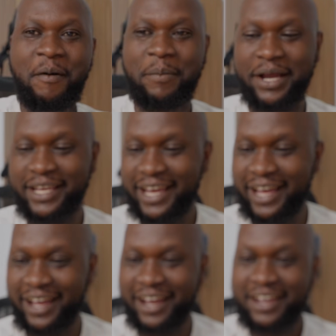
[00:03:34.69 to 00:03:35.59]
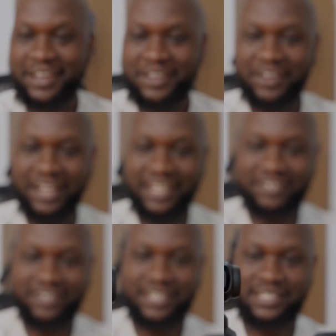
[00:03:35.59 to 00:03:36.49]
But yeah, you can
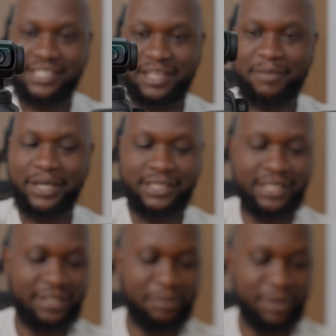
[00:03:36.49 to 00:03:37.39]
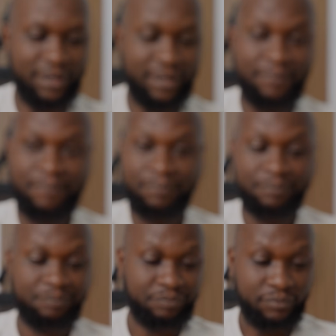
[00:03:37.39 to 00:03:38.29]
literally see my setup here
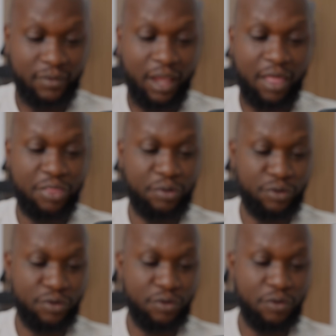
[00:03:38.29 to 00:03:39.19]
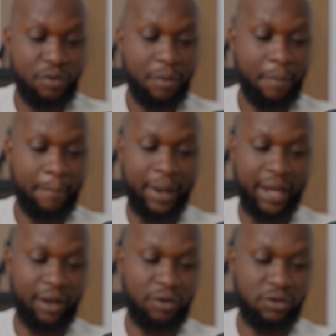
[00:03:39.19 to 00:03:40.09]
through
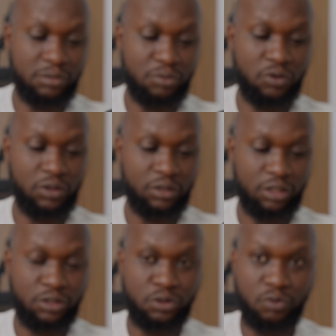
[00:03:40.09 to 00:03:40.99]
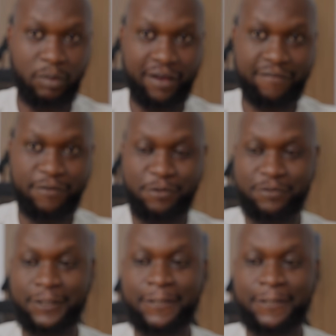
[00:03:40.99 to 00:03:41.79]
my Osmo to my phone.